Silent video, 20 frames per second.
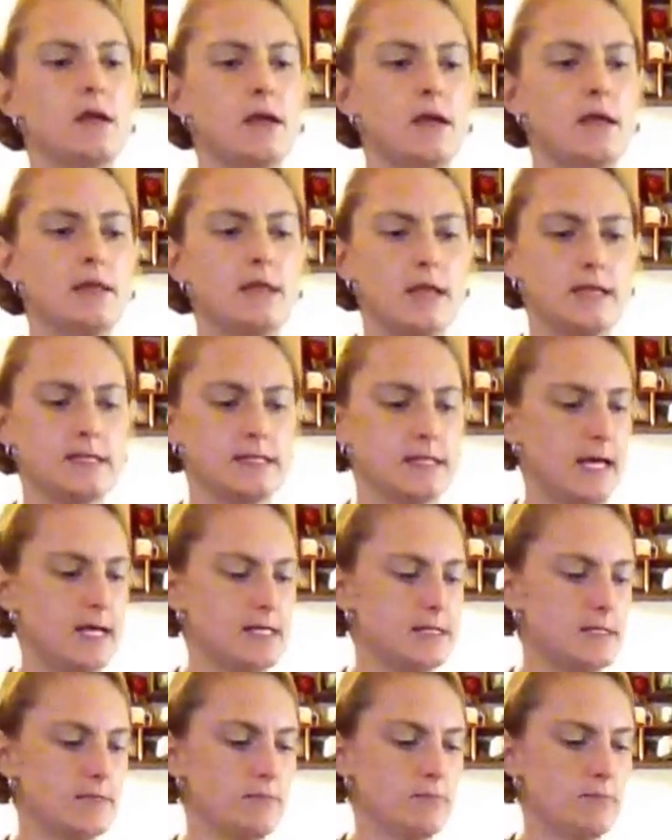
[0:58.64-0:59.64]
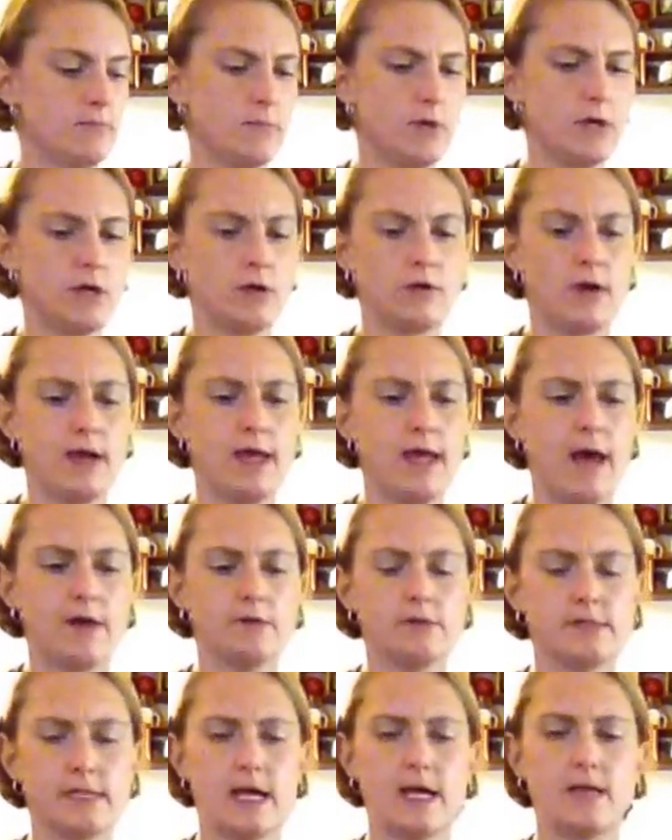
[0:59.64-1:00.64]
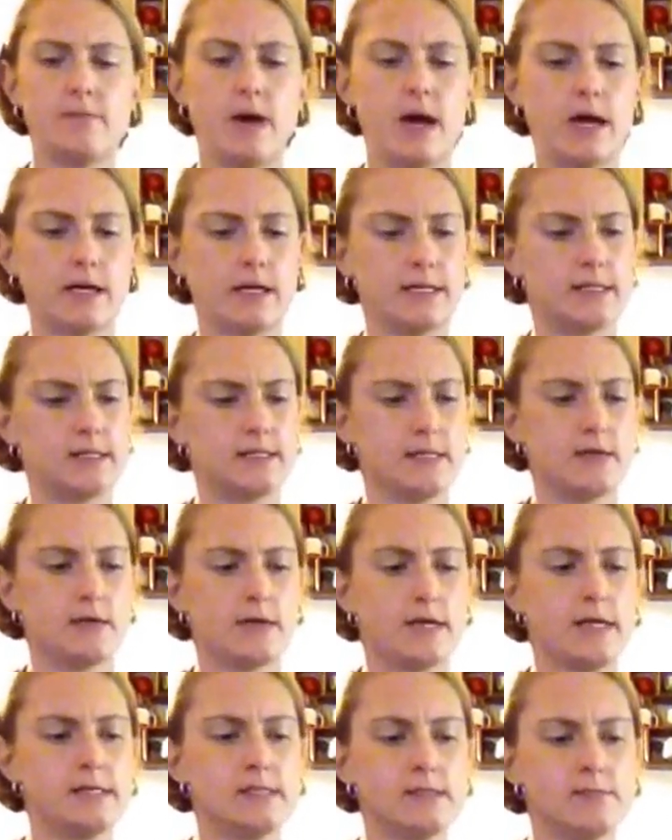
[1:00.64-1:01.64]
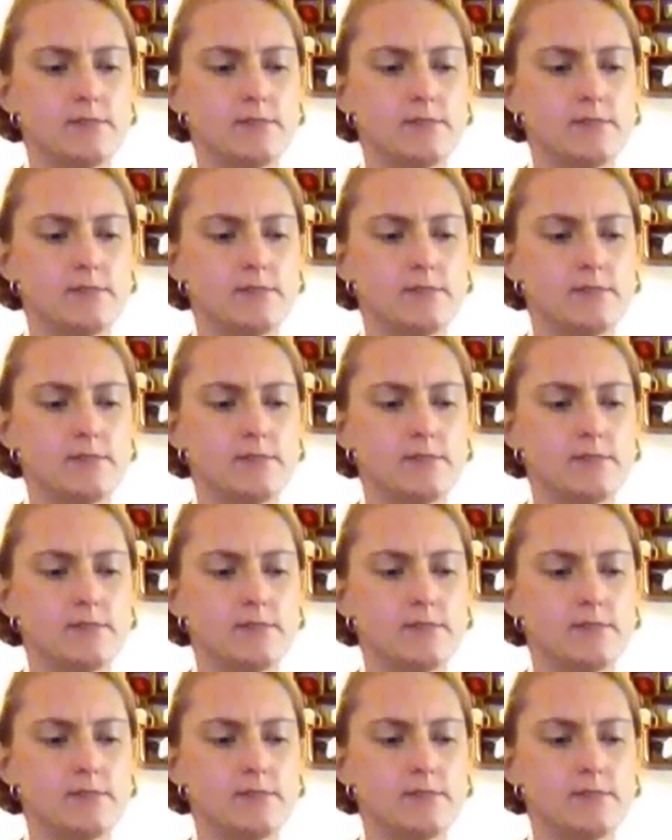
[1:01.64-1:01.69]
And then it's got some great outside pockets that are nice